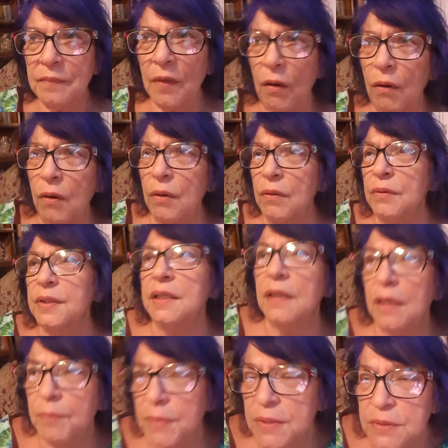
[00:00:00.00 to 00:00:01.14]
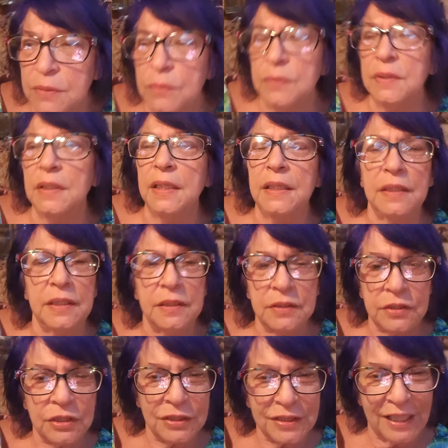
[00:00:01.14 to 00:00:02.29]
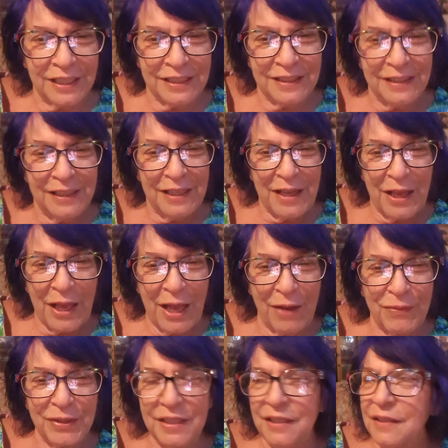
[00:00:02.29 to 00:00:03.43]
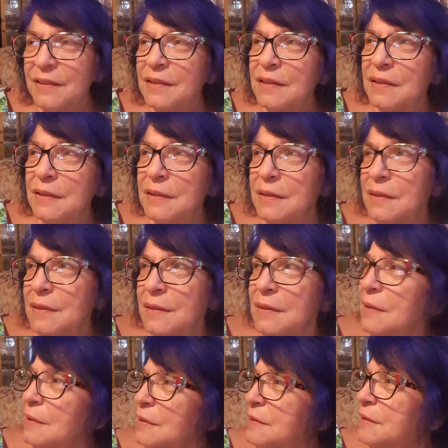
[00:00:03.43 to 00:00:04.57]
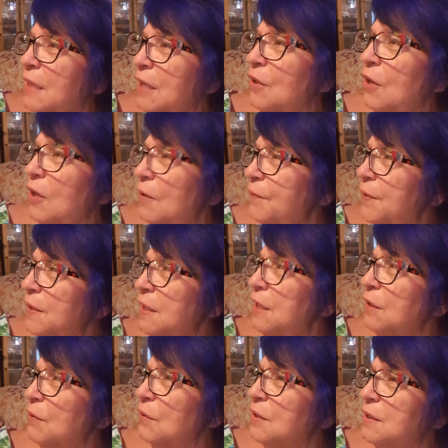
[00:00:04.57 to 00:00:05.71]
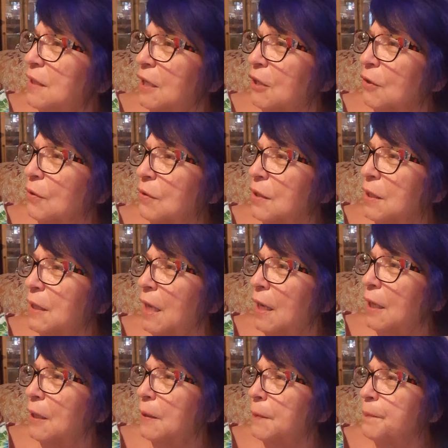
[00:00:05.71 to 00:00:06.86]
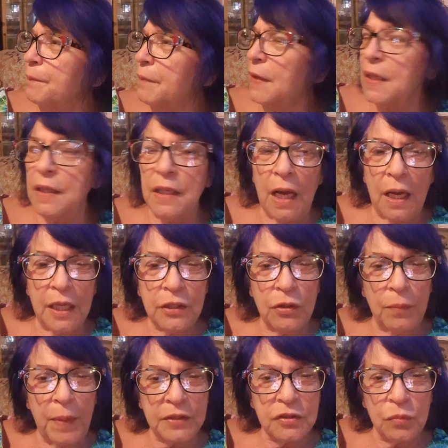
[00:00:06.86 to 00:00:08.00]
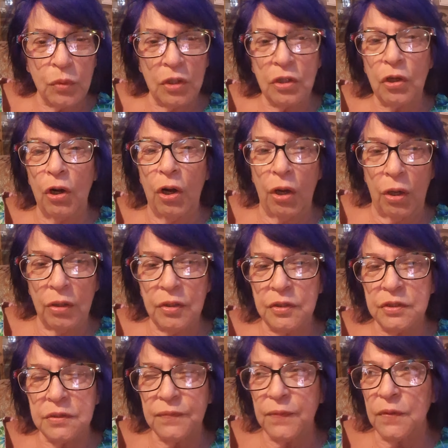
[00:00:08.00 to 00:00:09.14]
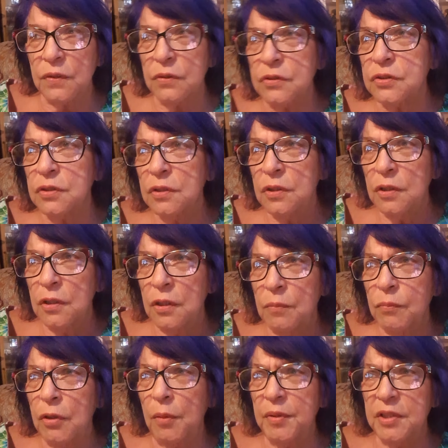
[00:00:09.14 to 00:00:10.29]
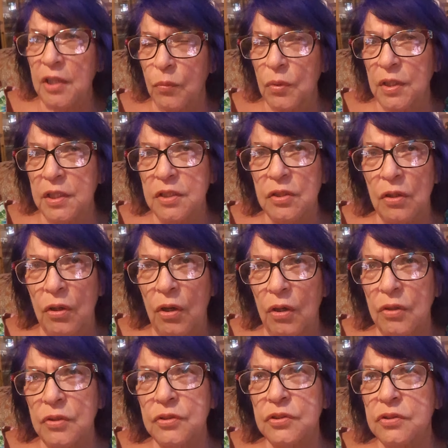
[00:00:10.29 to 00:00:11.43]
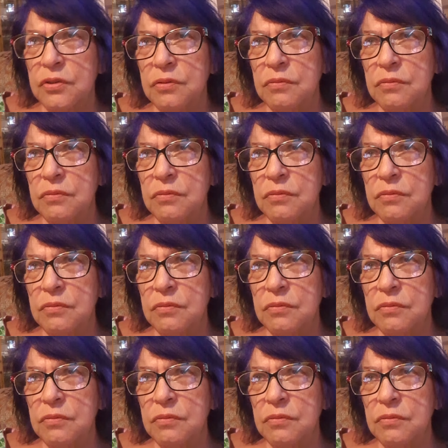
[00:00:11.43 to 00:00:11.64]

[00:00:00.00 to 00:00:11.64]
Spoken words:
all that I've been doing lately. Is just kind of having a day off here and there. I go back to work August 1st. Probably not really until August